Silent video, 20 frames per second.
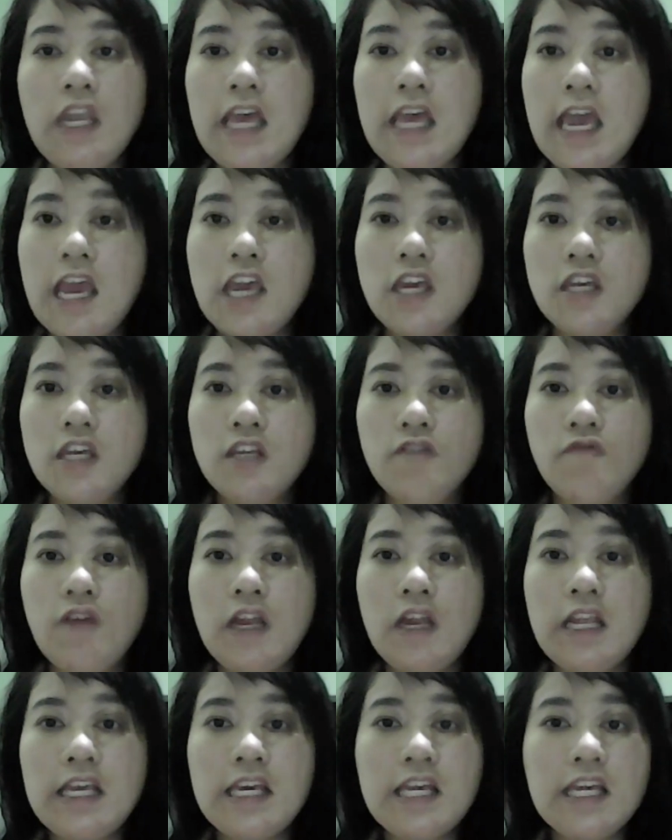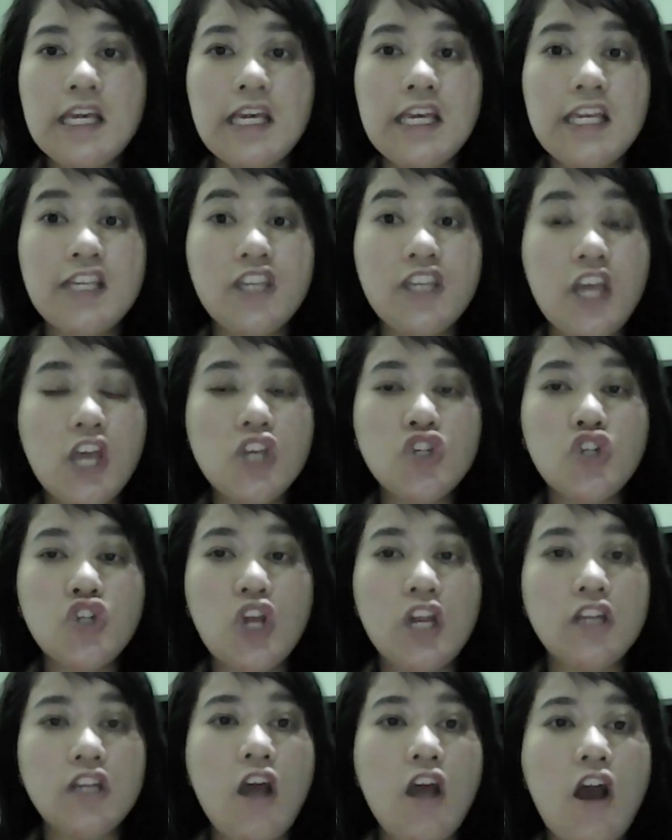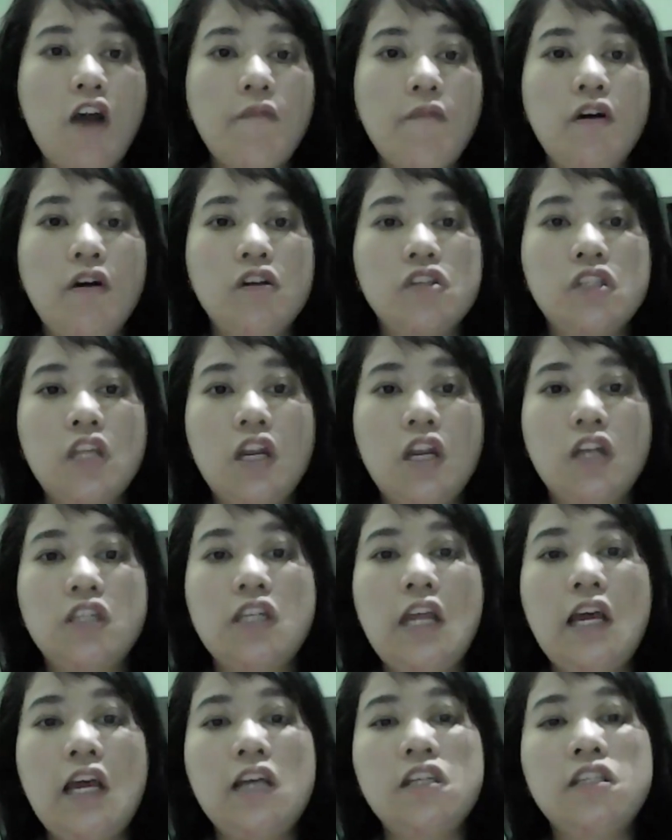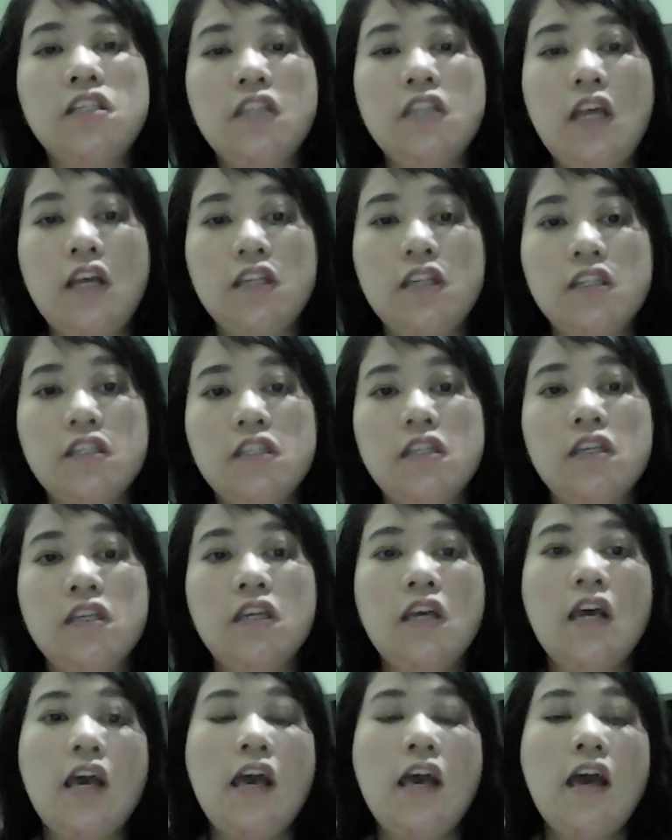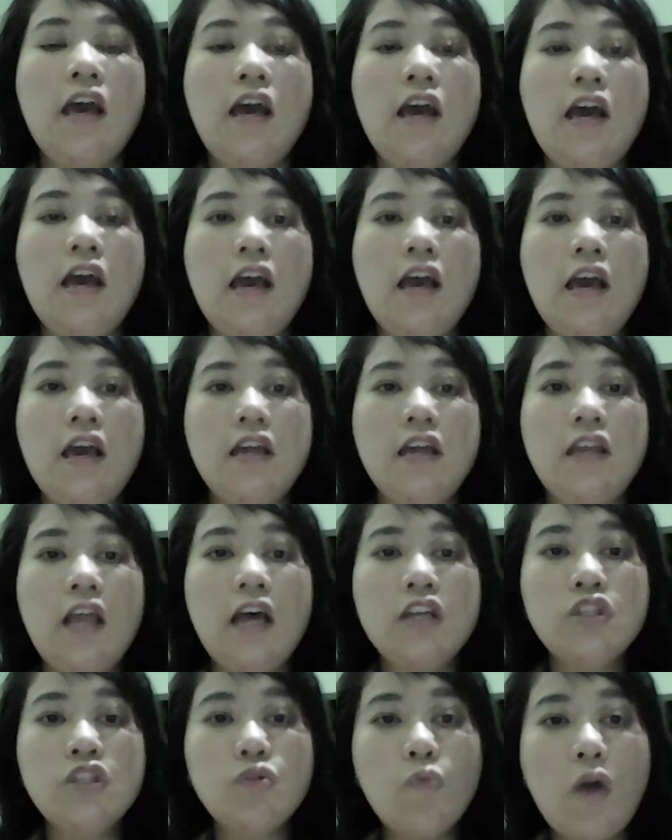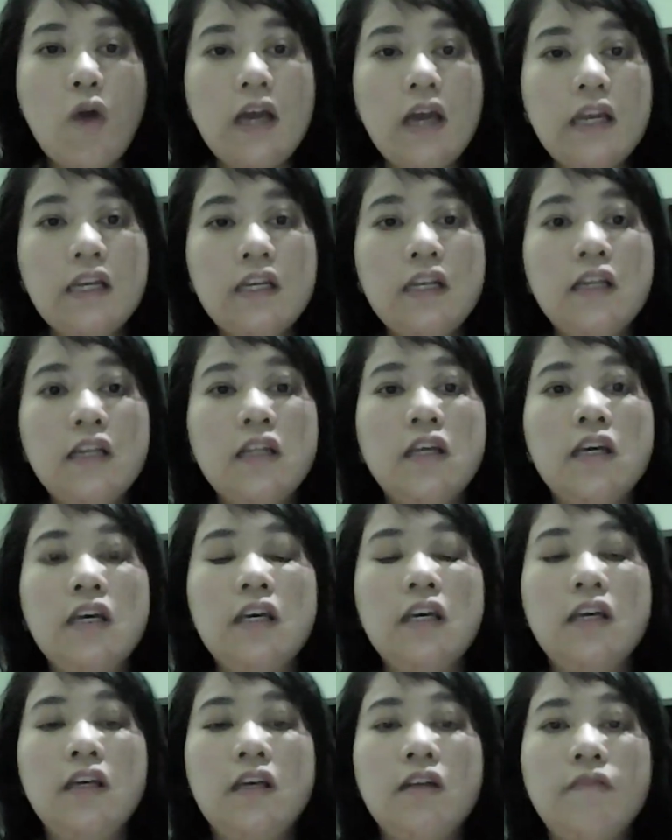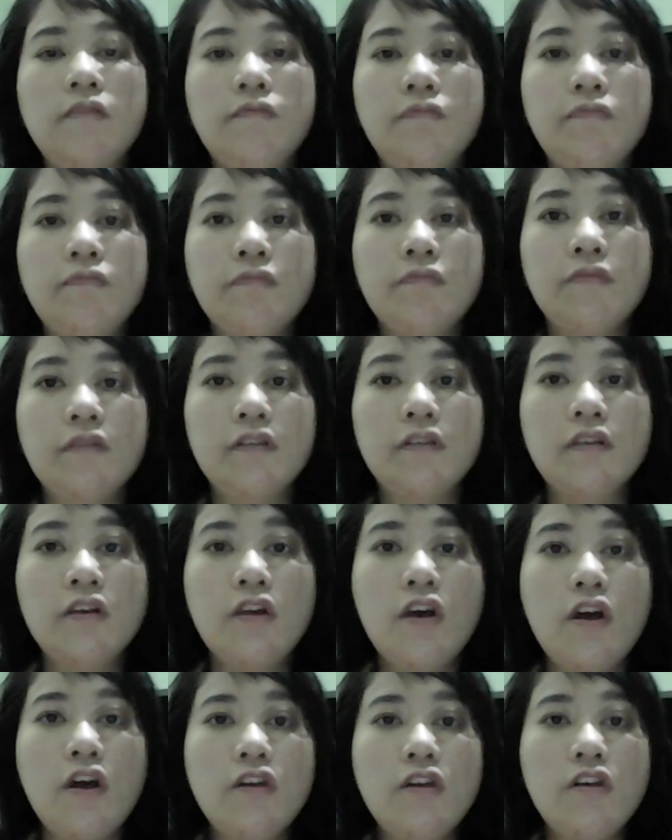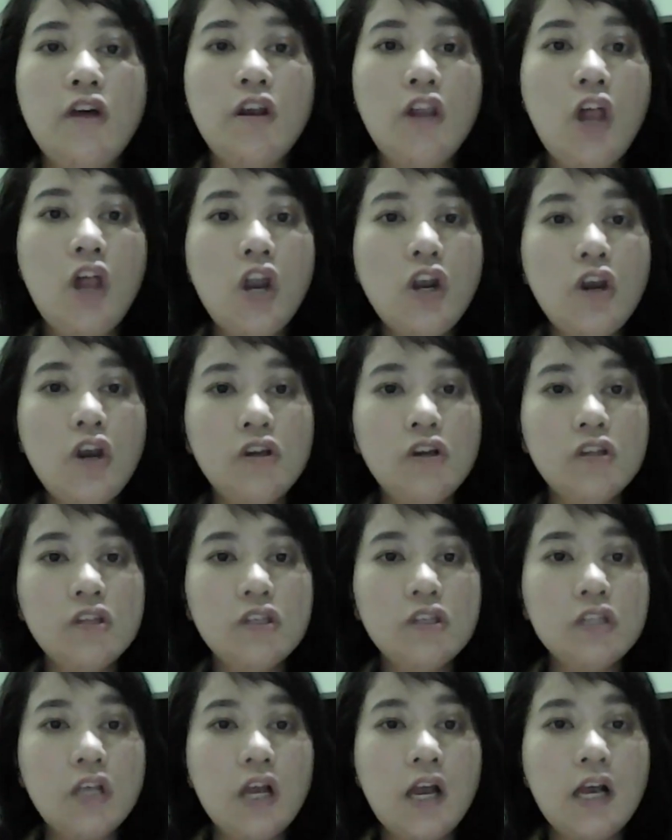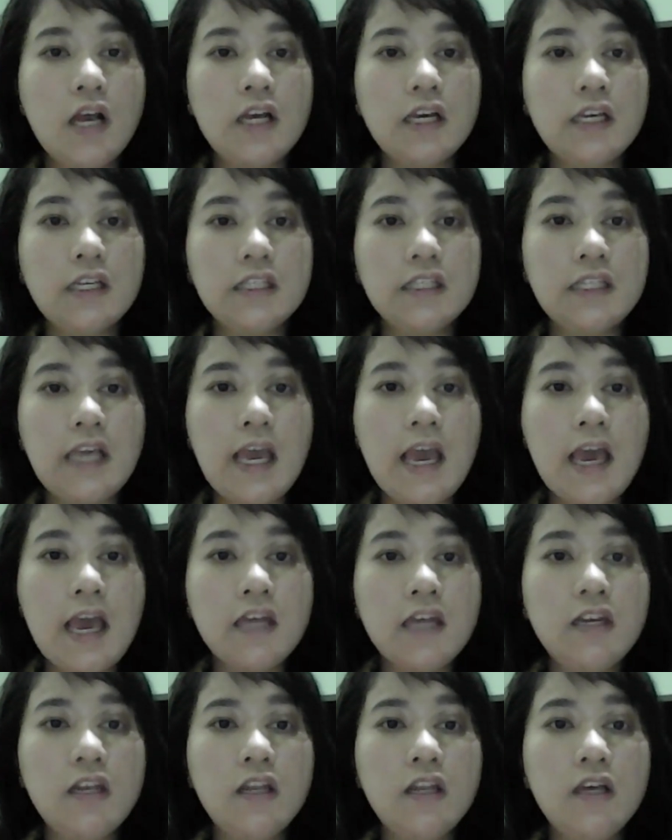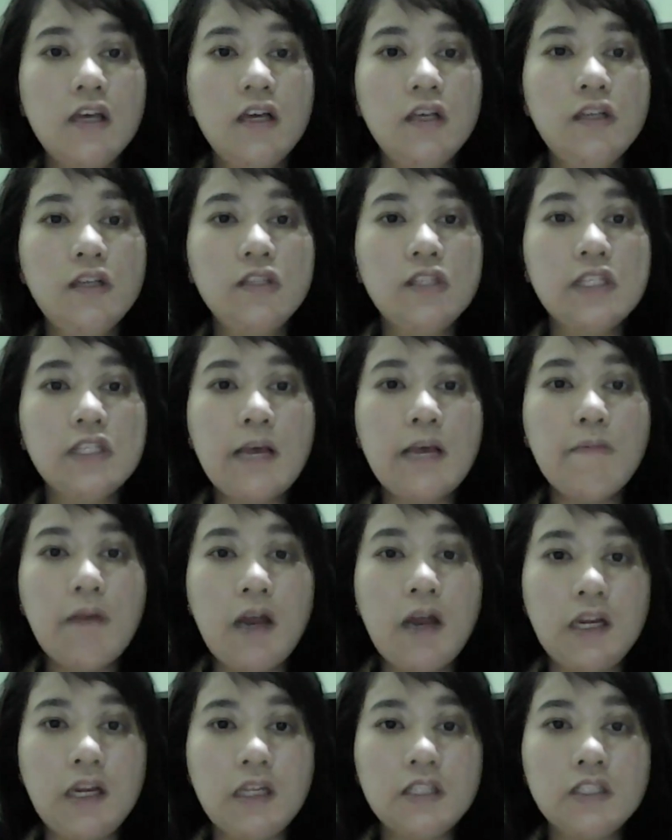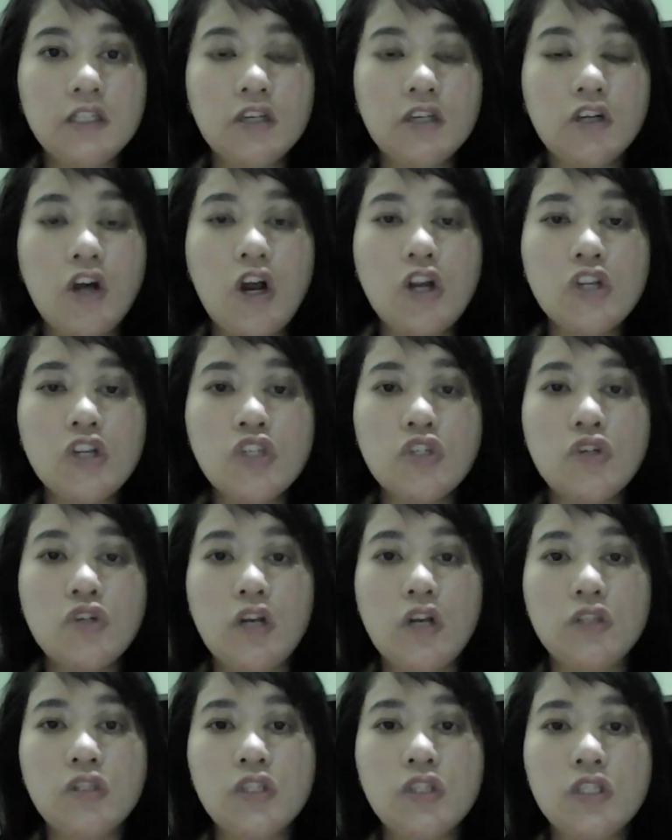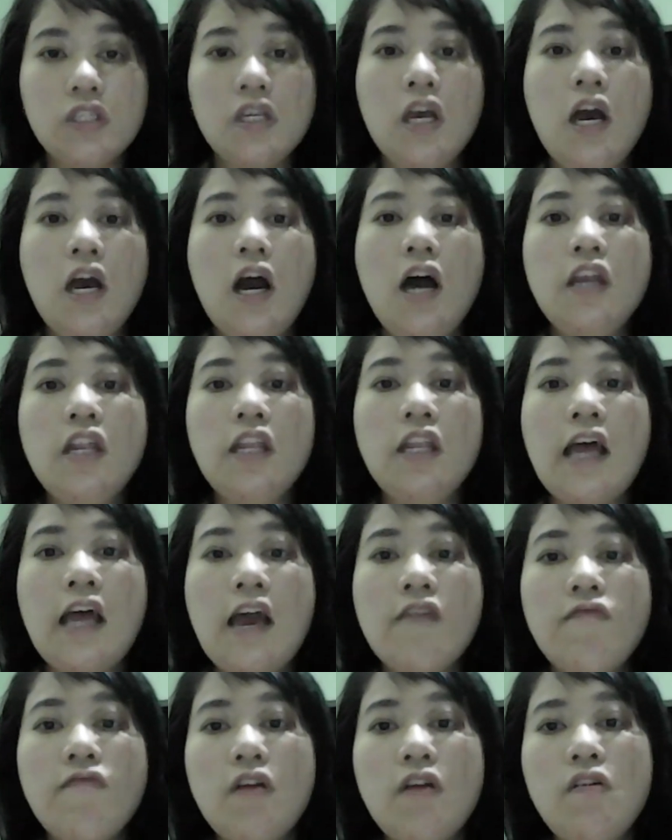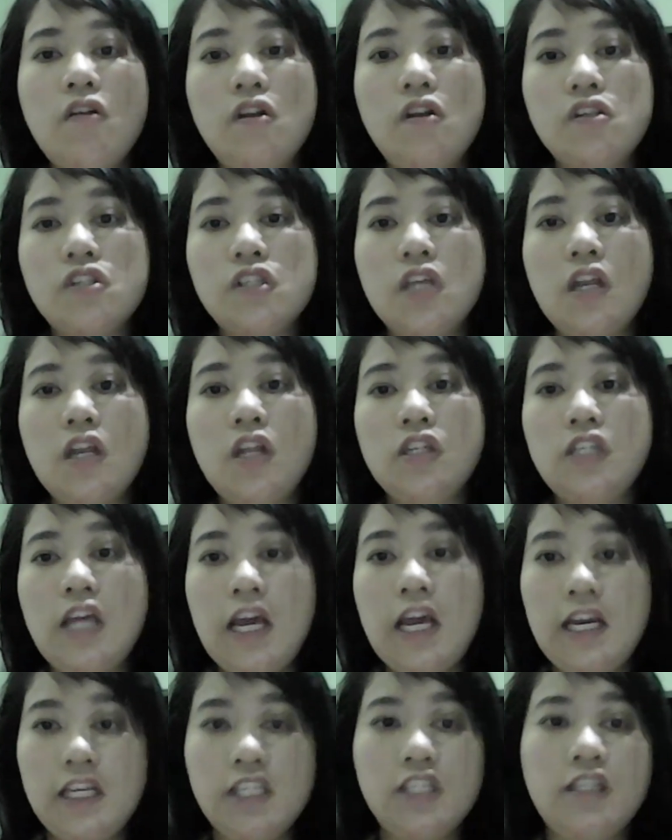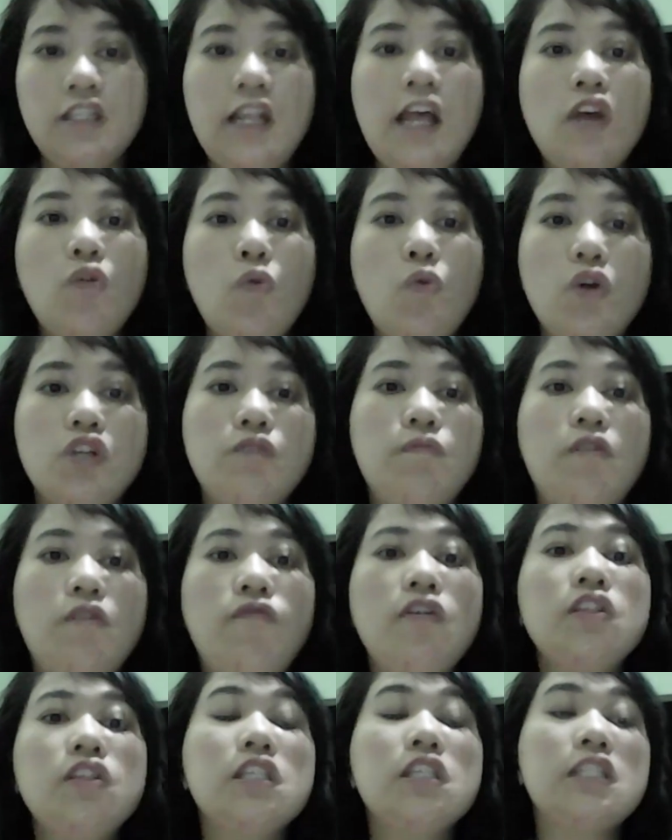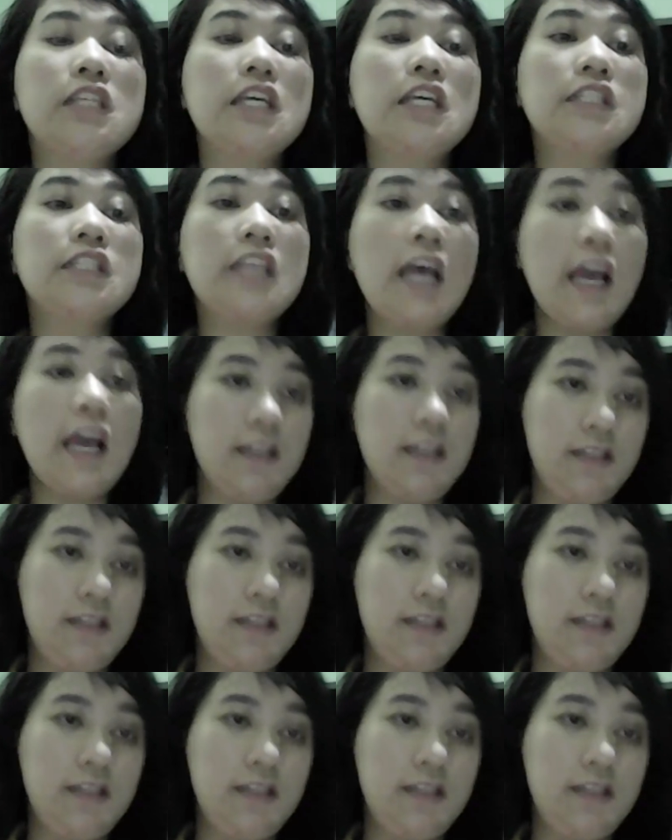validation of a standardized test. And last one, the learners can examine constructs, underlie various standardized language proficiency tests.